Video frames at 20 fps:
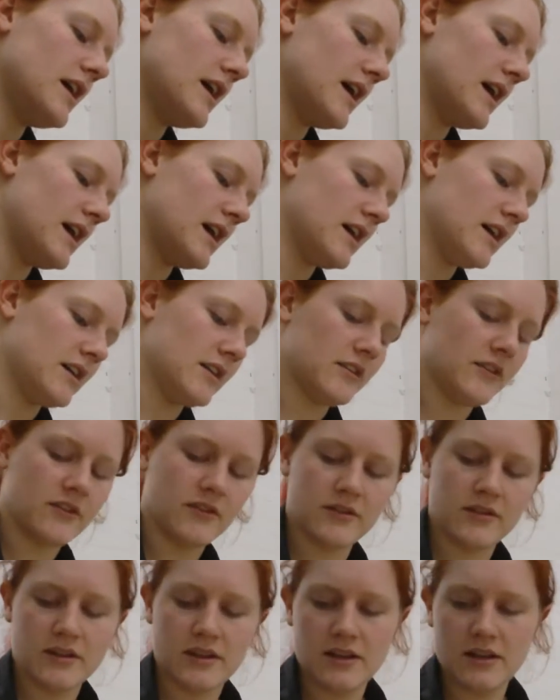and
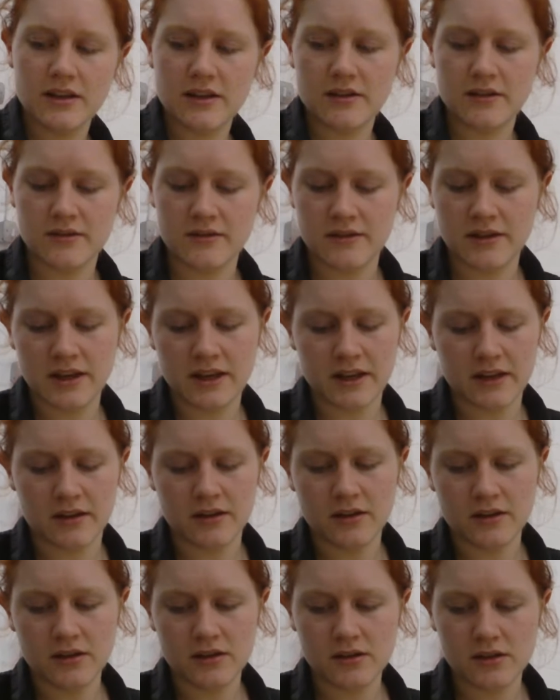
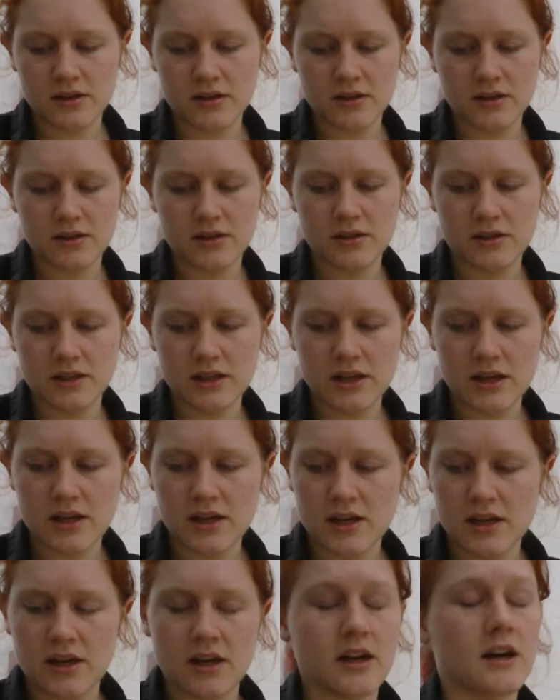then
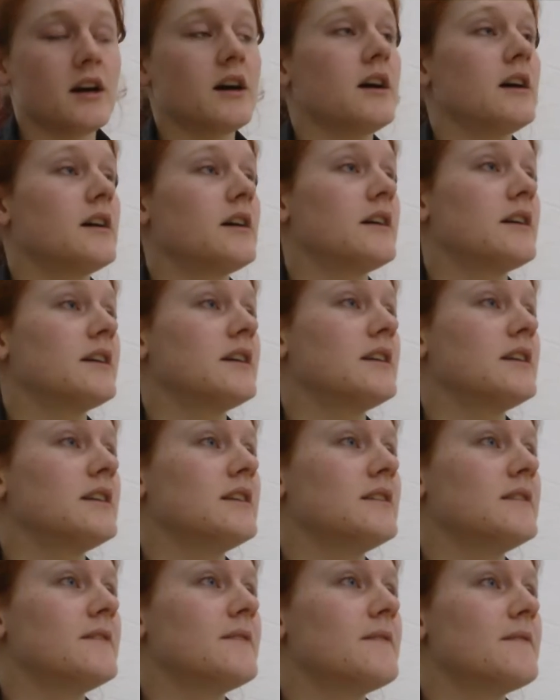
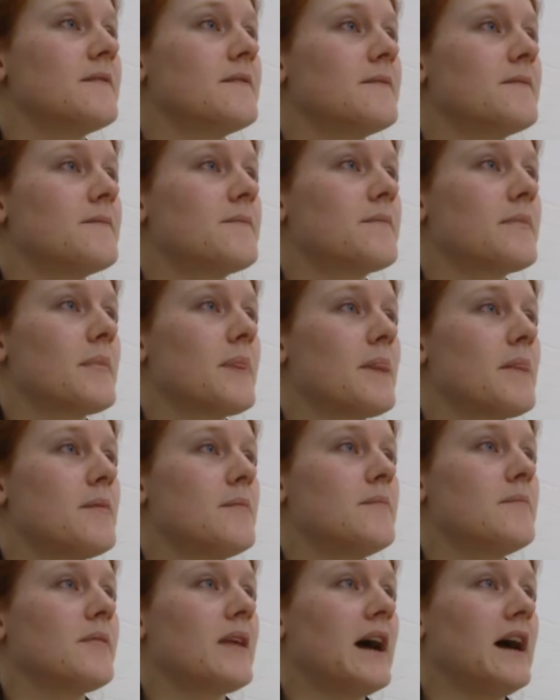I
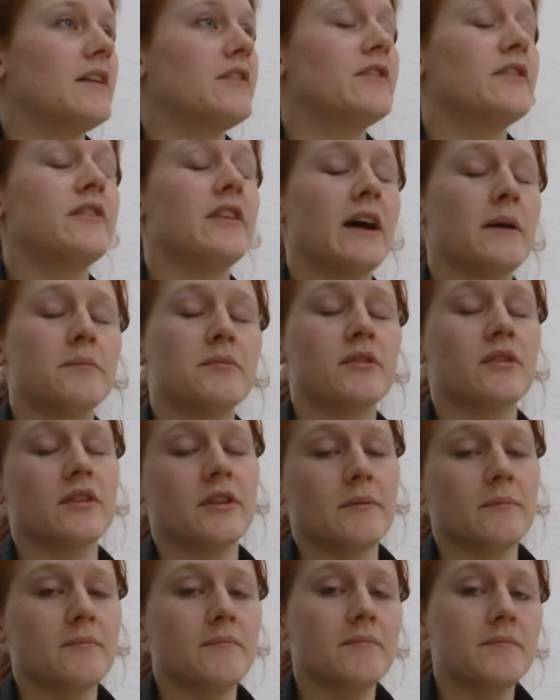adapted
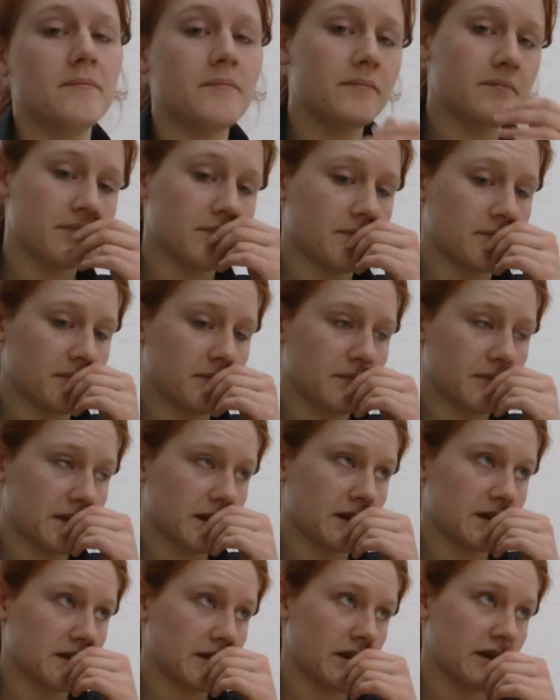them.
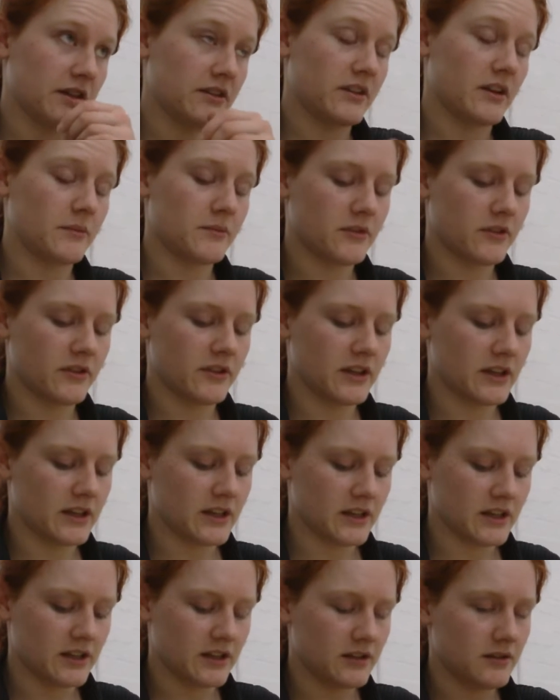I adapted
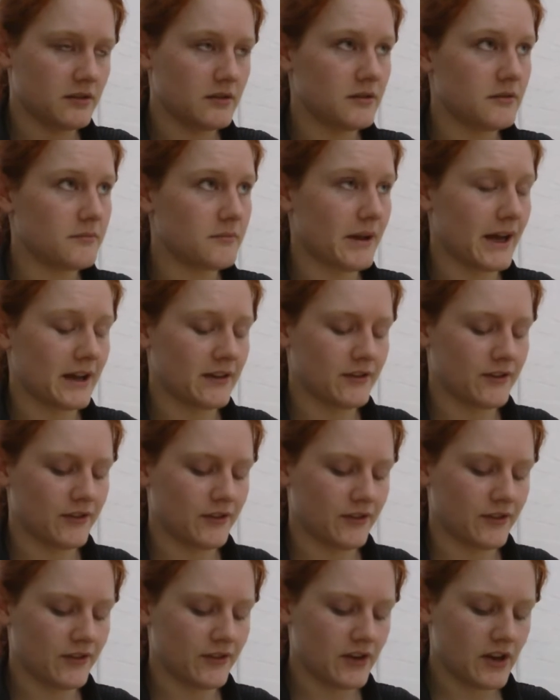the
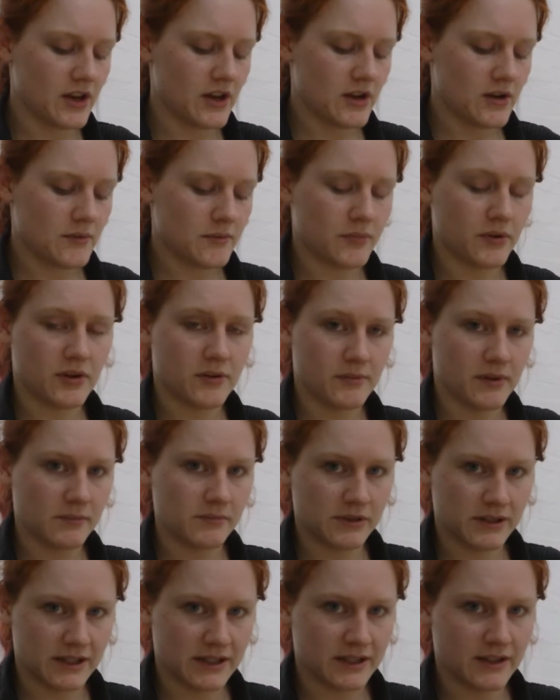patterns, put in my
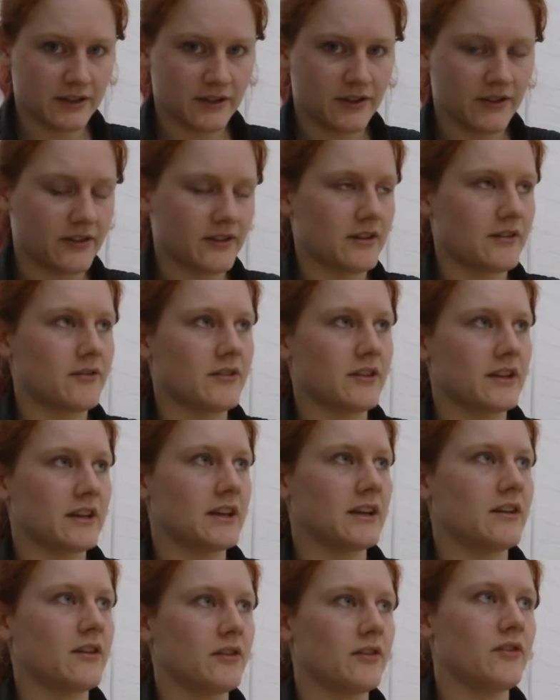pleats and everything
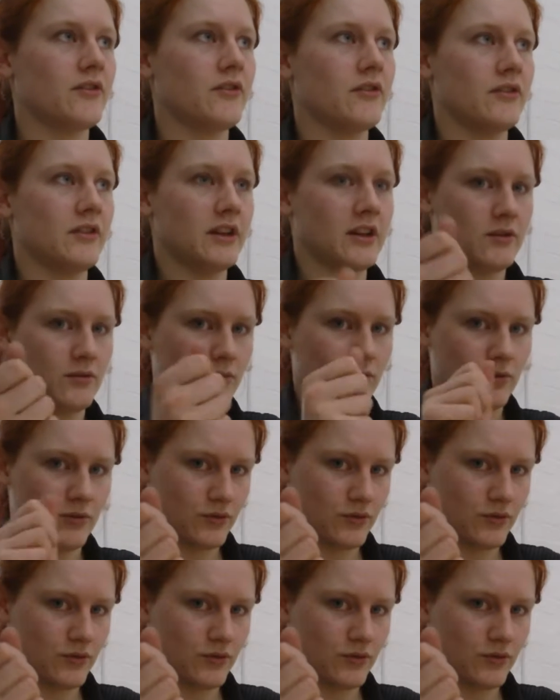else, and then